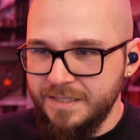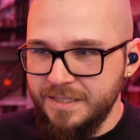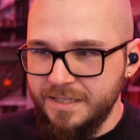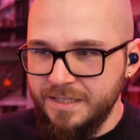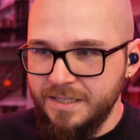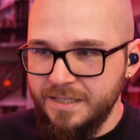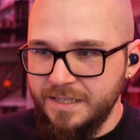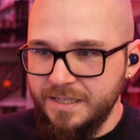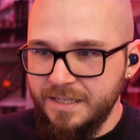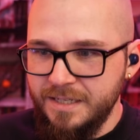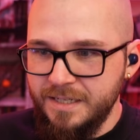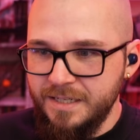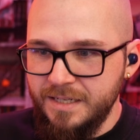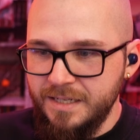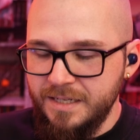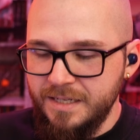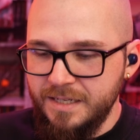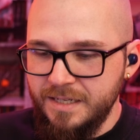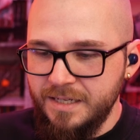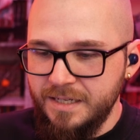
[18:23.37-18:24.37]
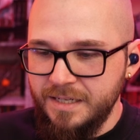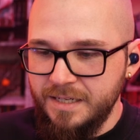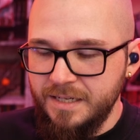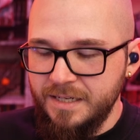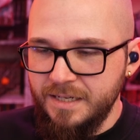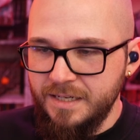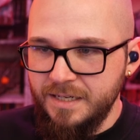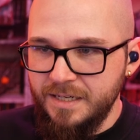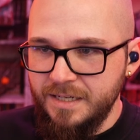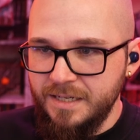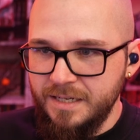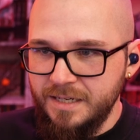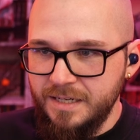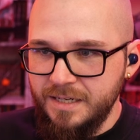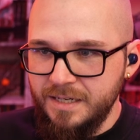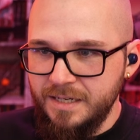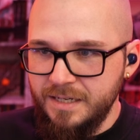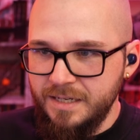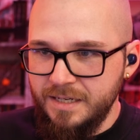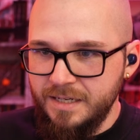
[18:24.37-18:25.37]

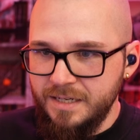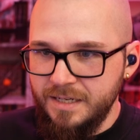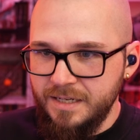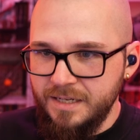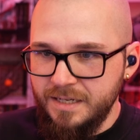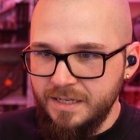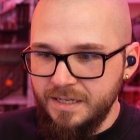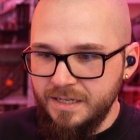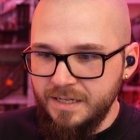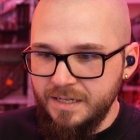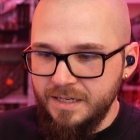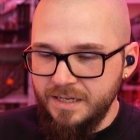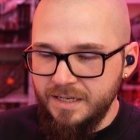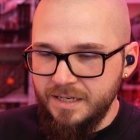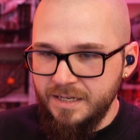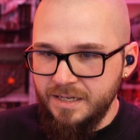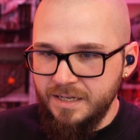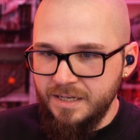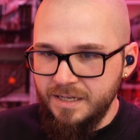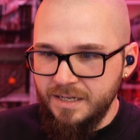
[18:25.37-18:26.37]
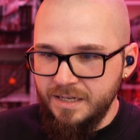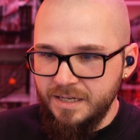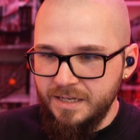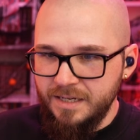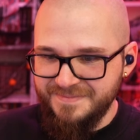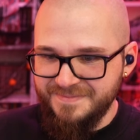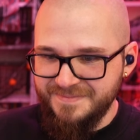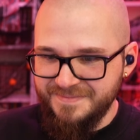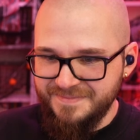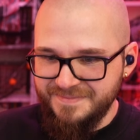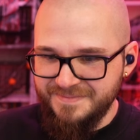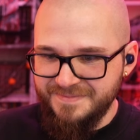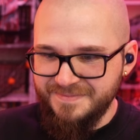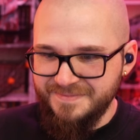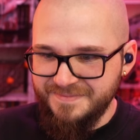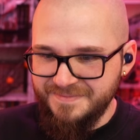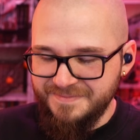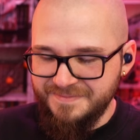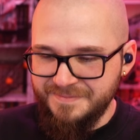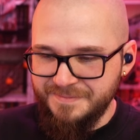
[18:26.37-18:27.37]

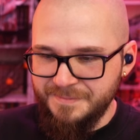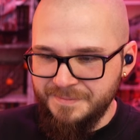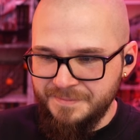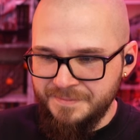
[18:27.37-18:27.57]
(no one is talking)